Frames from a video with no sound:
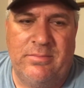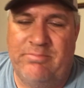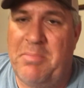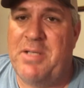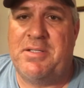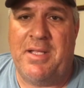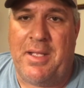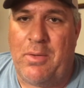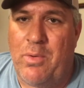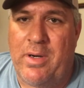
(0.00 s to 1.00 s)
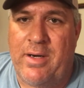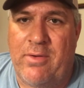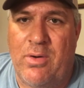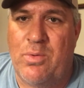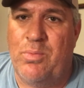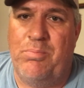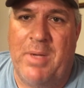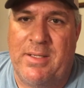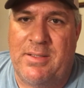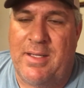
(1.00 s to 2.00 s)
Mustang, whatever, old
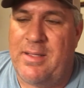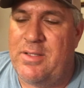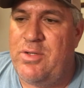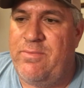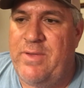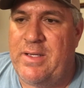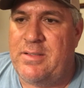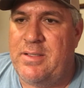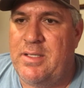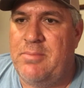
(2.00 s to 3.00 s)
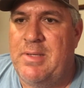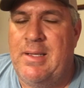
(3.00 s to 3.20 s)
Mustang that you fixed up.